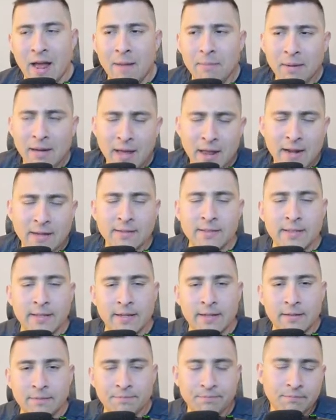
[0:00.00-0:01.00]
I'm glad I
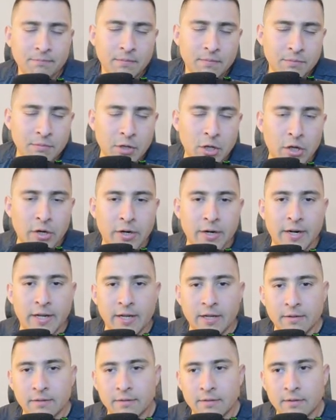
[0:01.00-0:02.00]
did
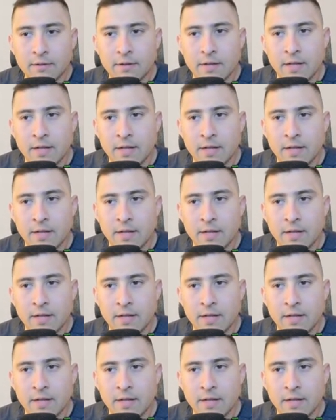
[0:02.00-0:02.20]
learning